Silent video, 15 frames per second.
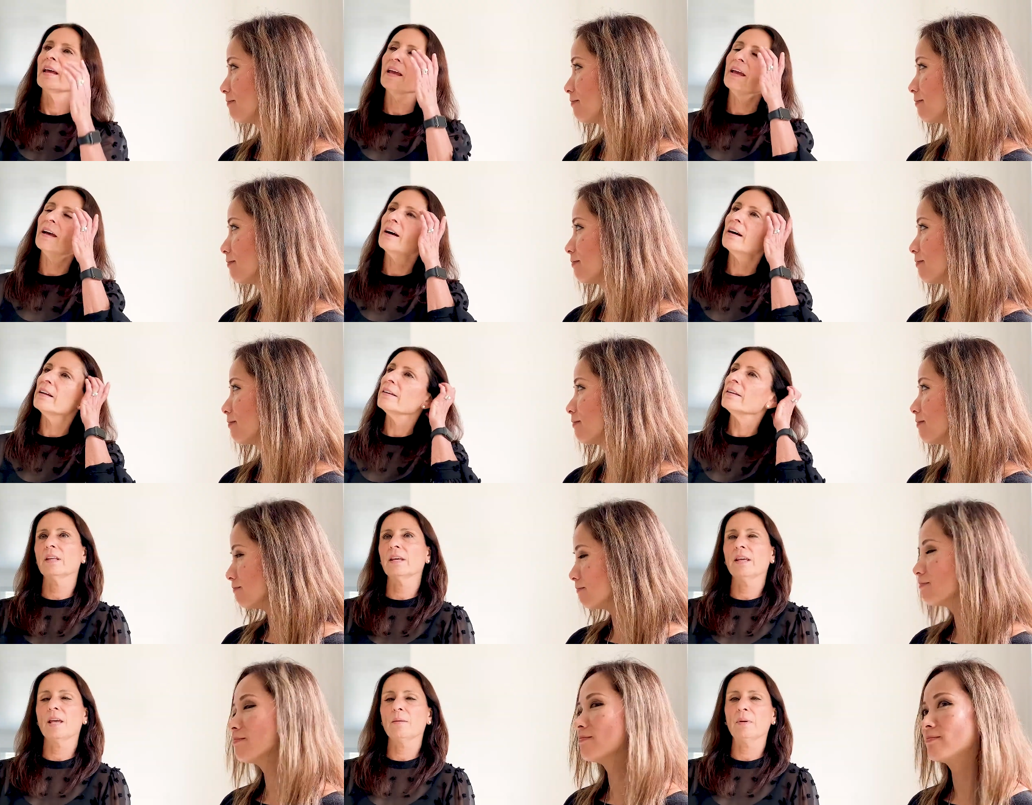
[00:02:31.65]
Speaker 1: And
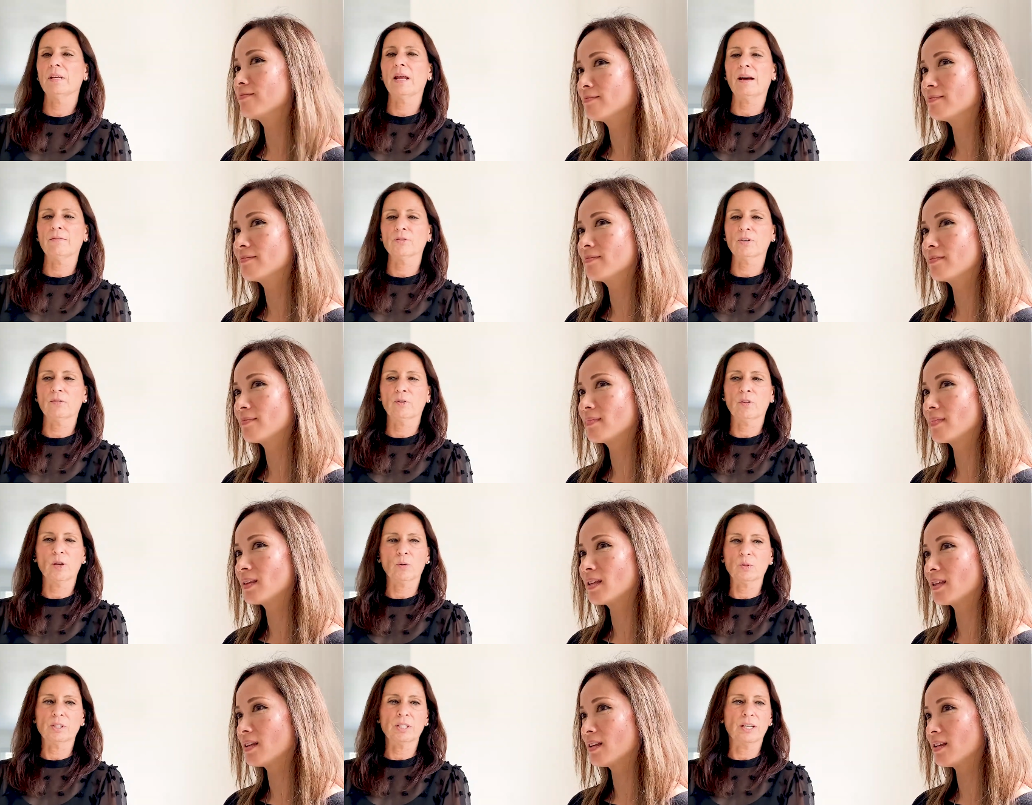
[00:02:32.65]
they came in after
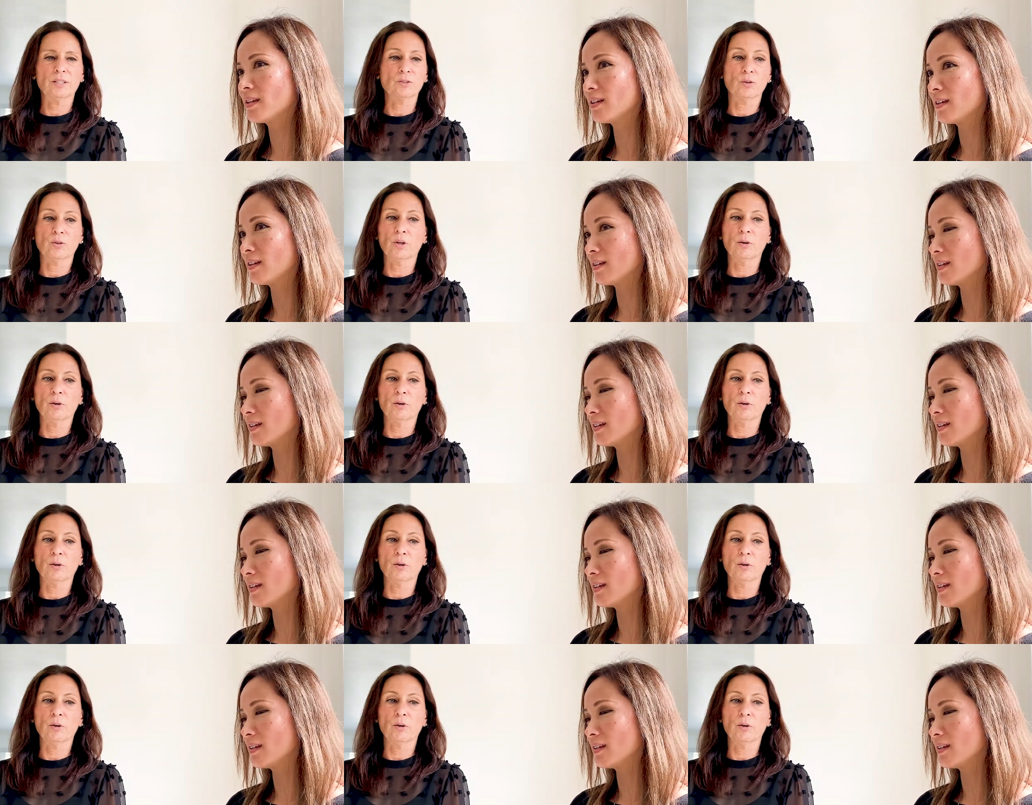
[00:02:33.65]
everything was done, so